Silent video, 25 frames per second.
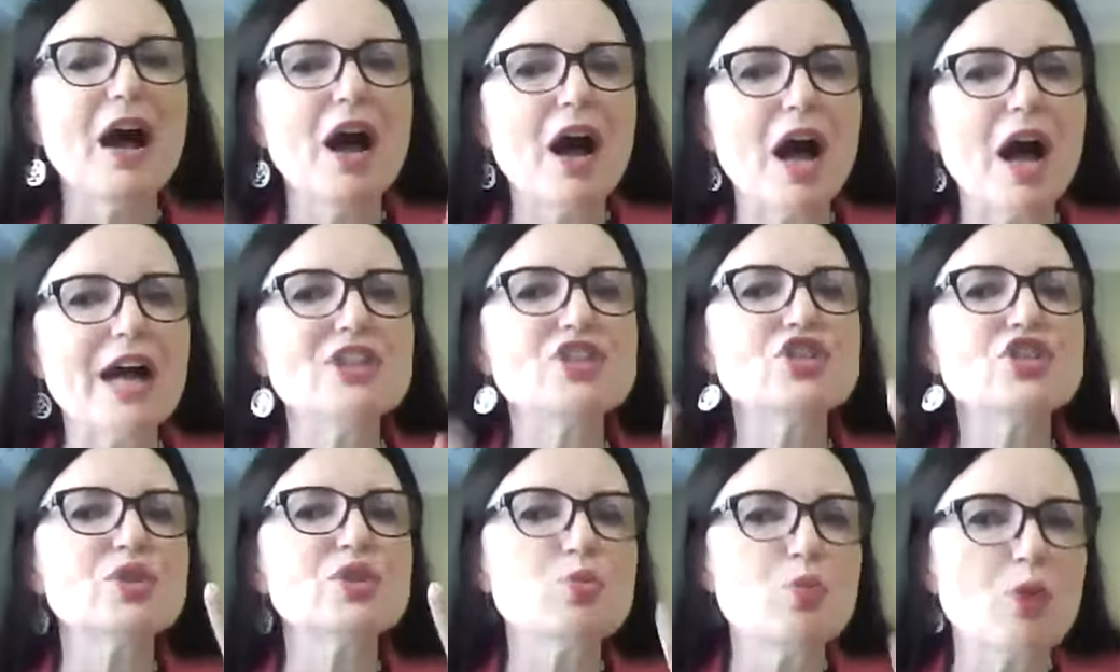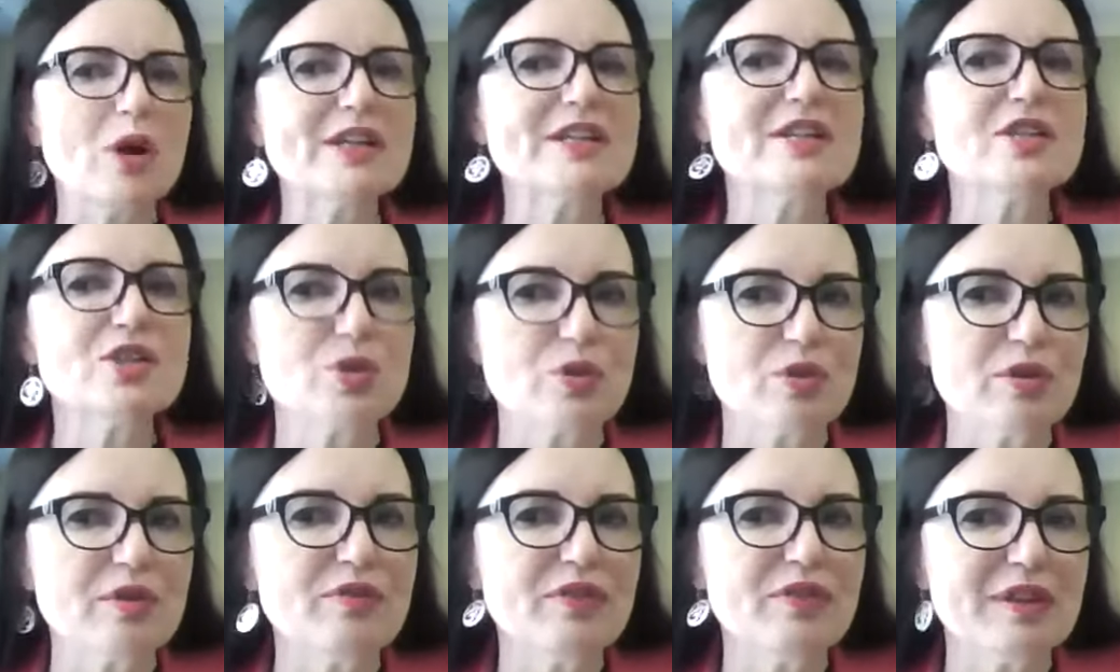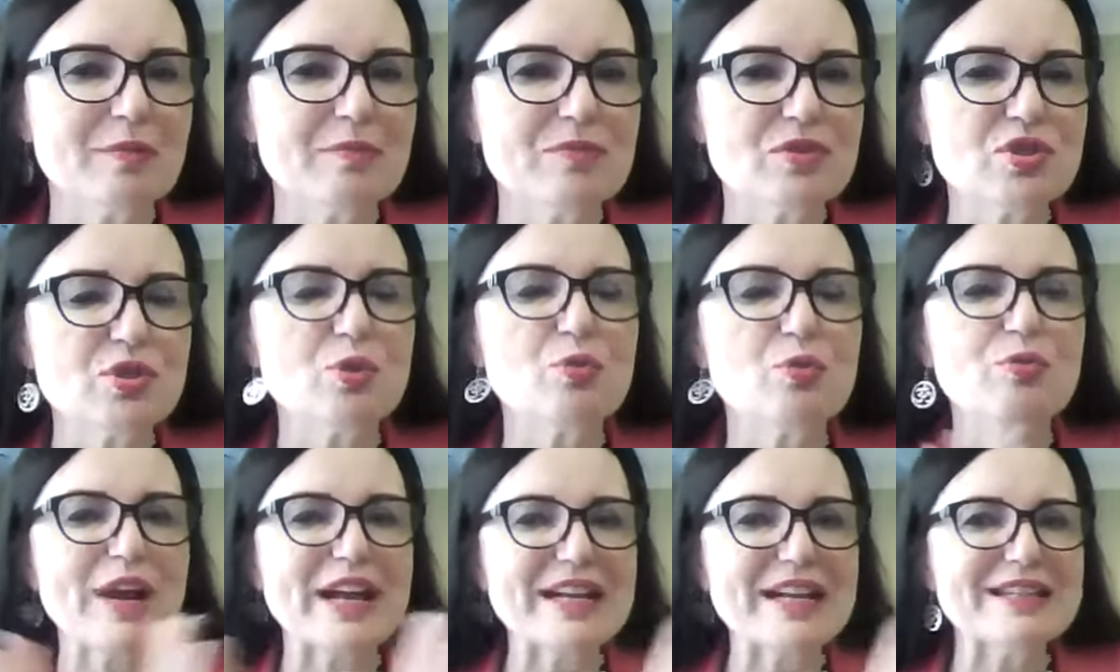I just want to serve them. So
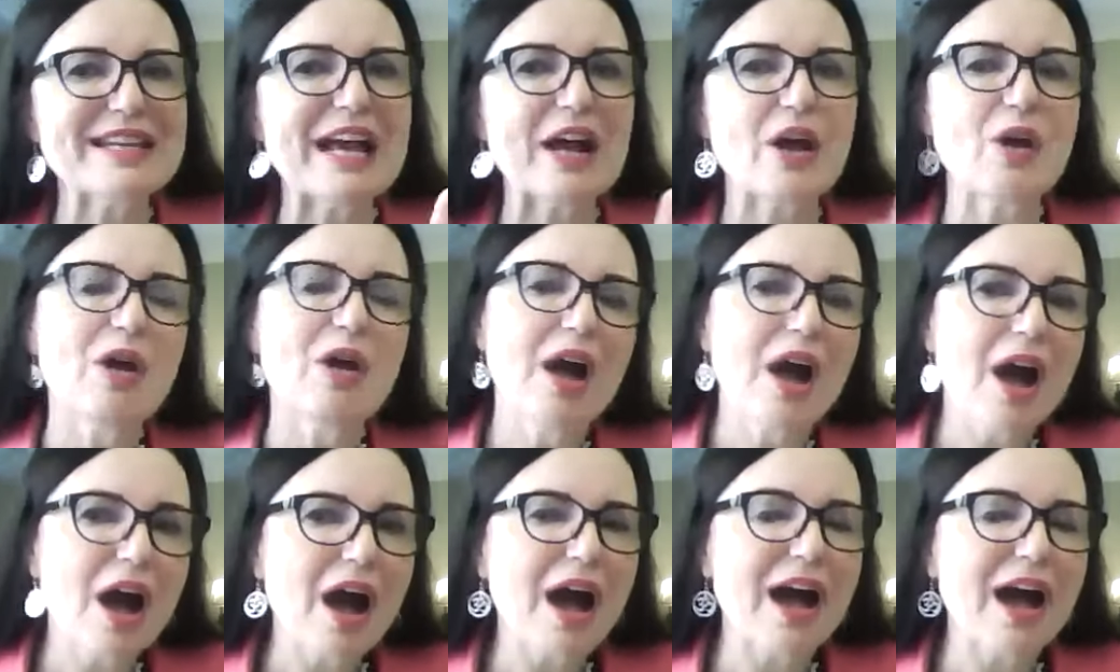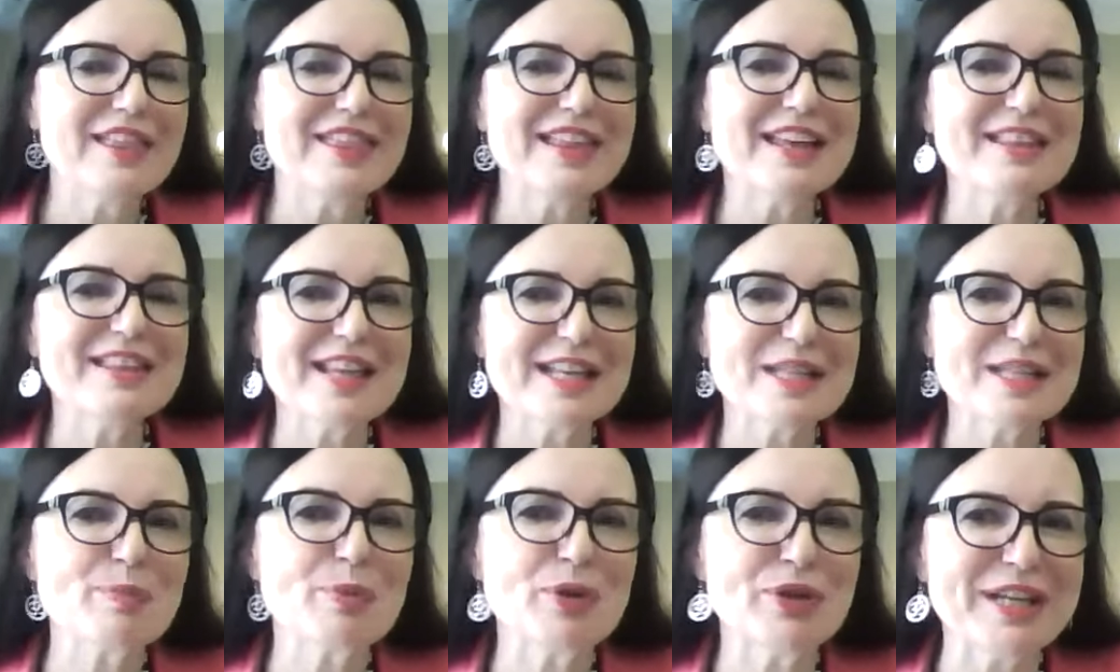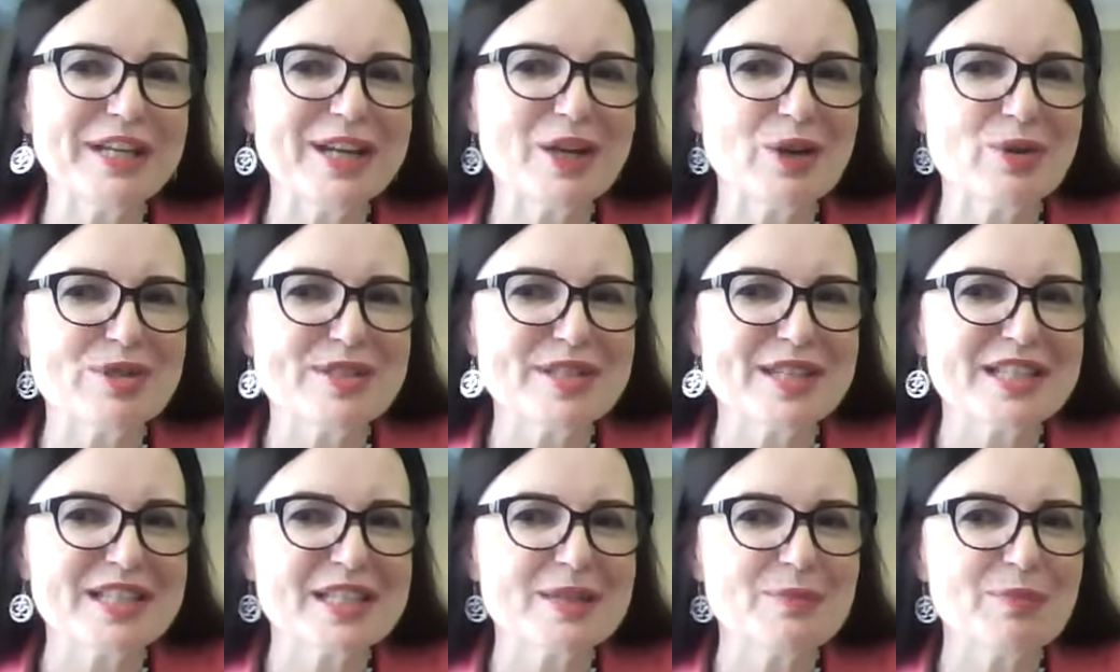right now, I think that's pretty
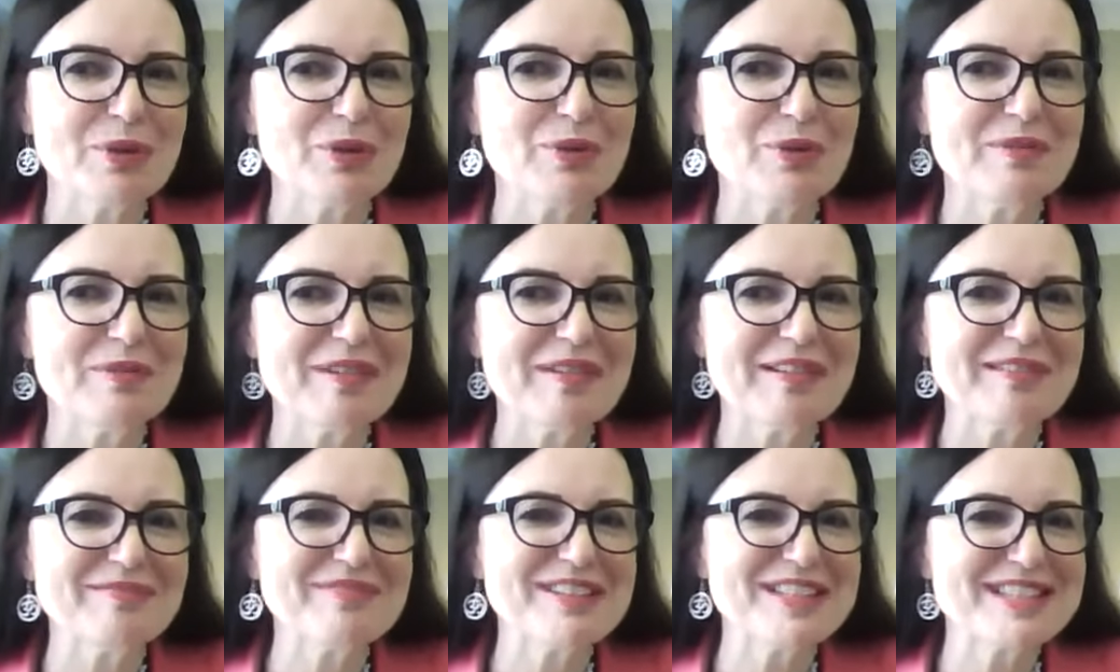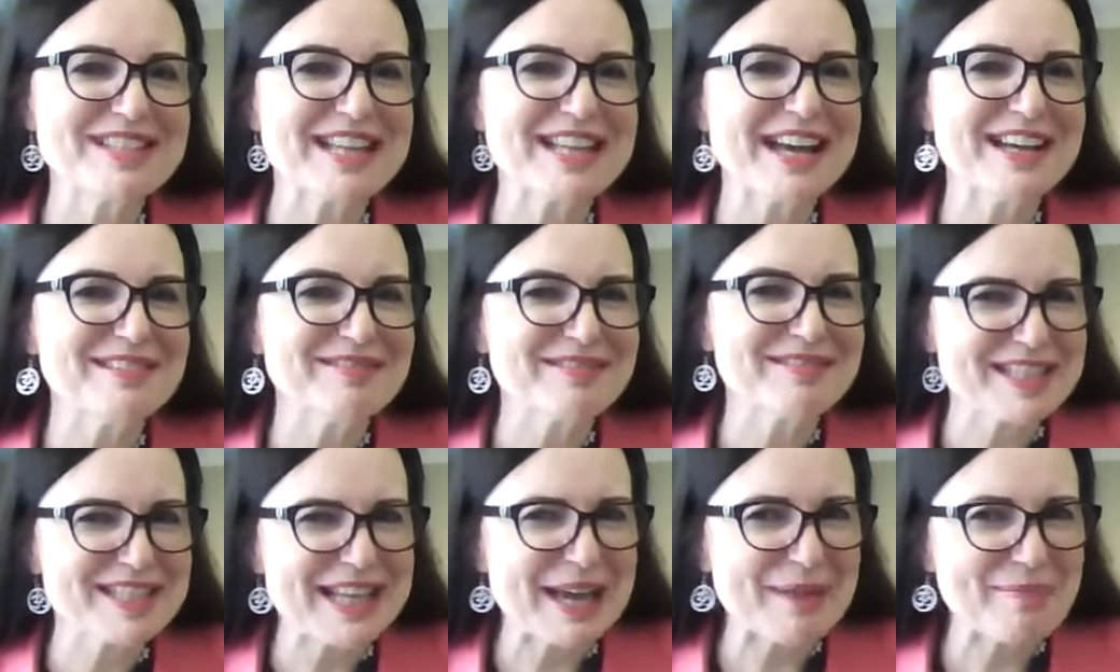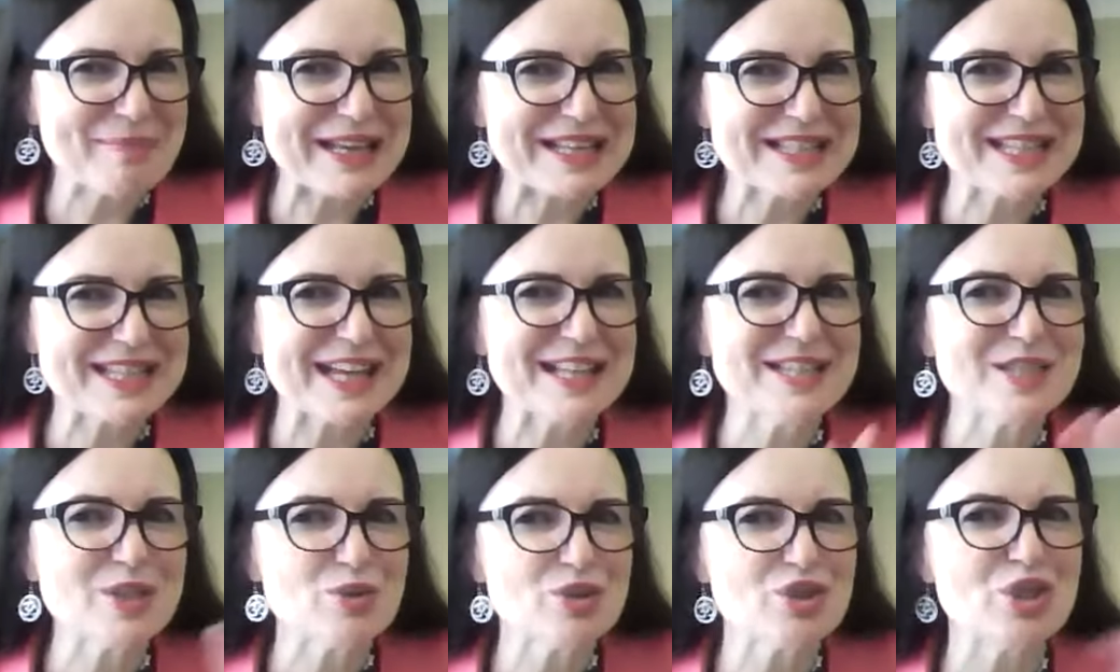irresistible. Does that make
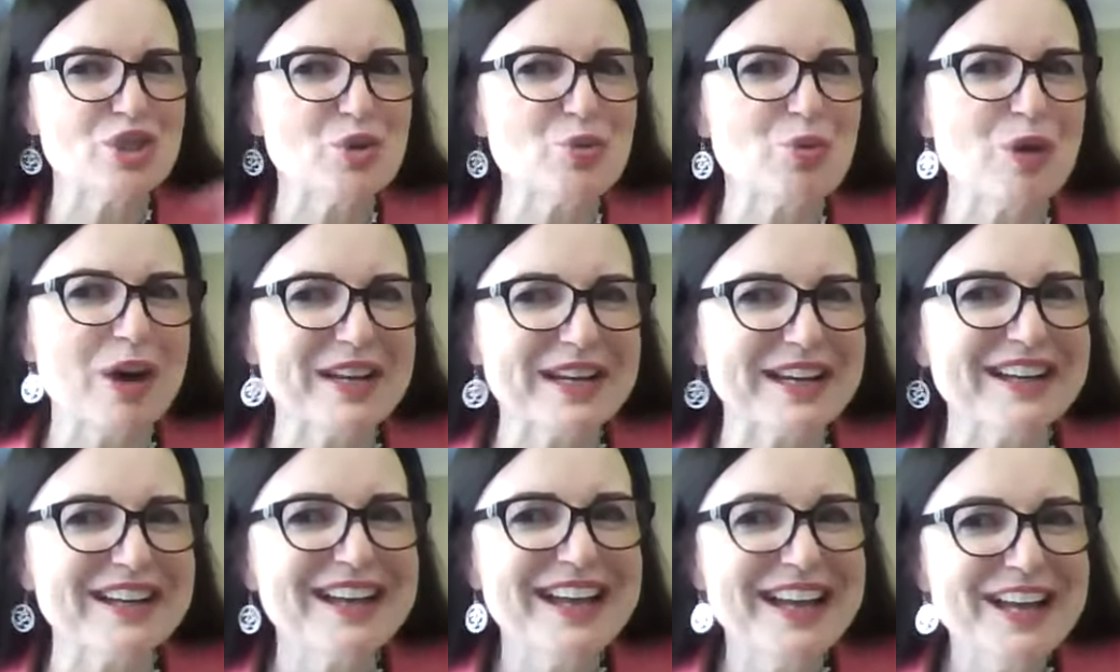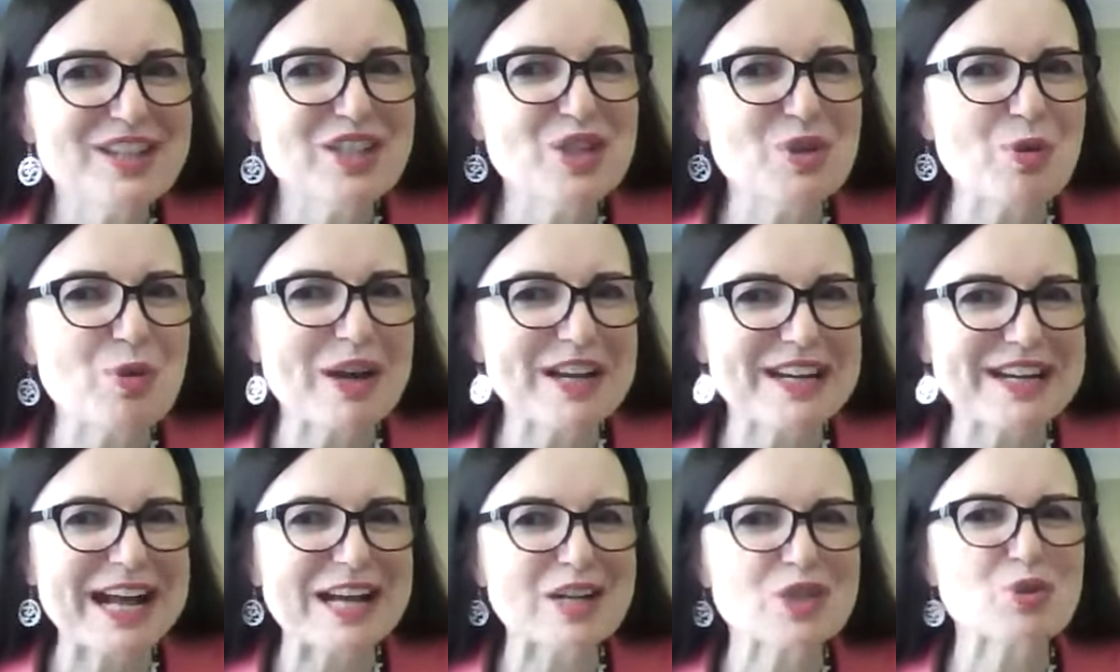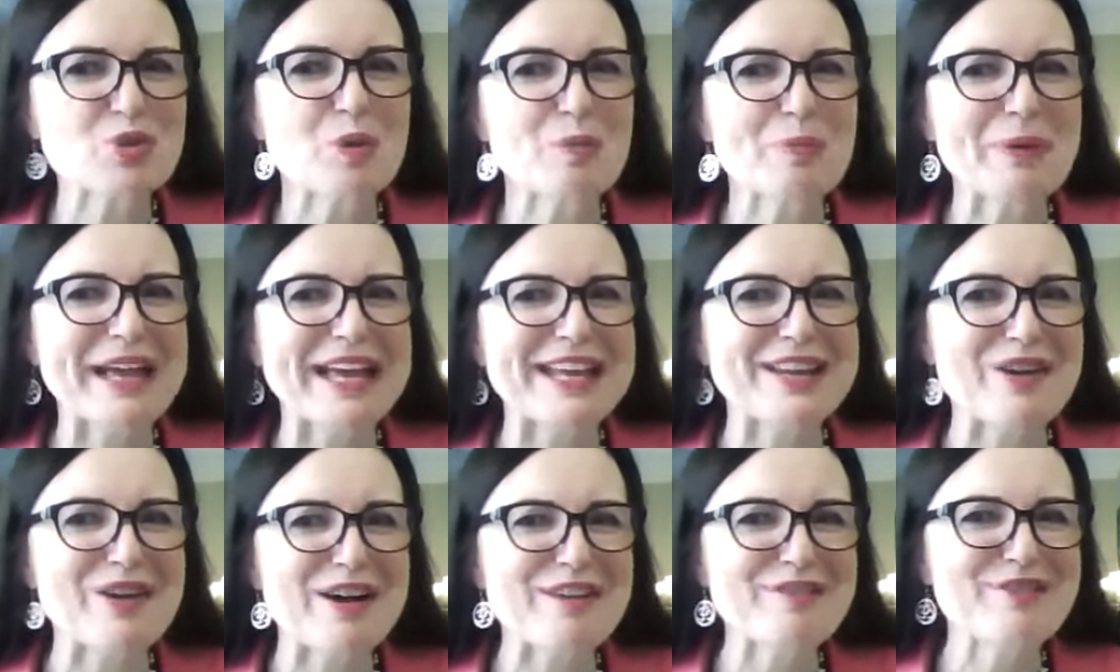sense? Or do you want an actual
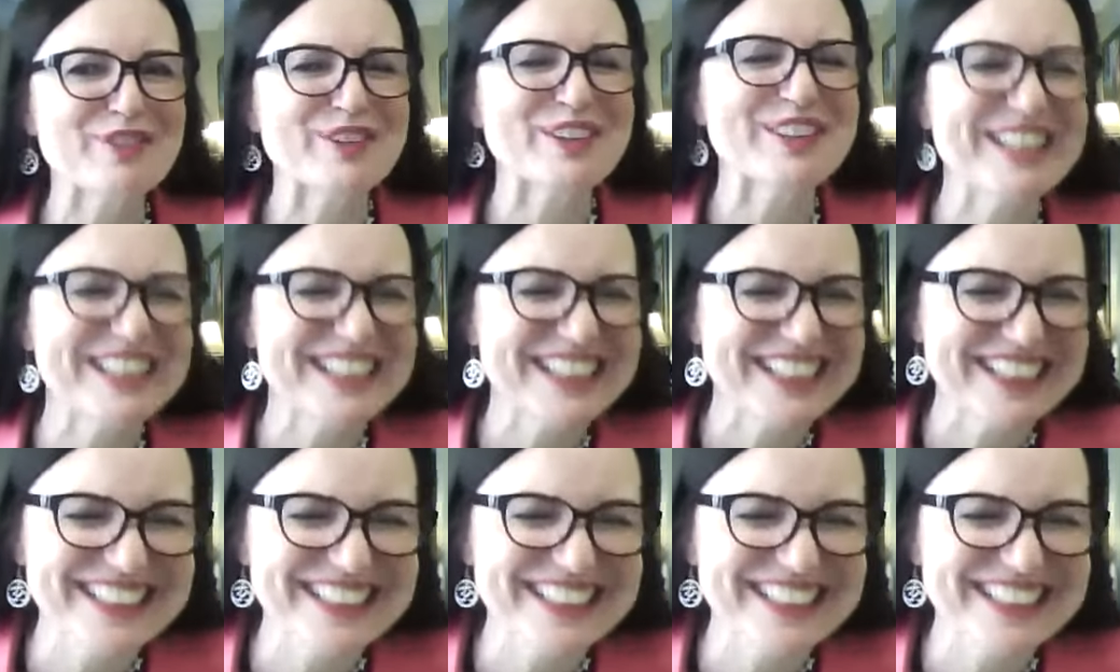paid offer?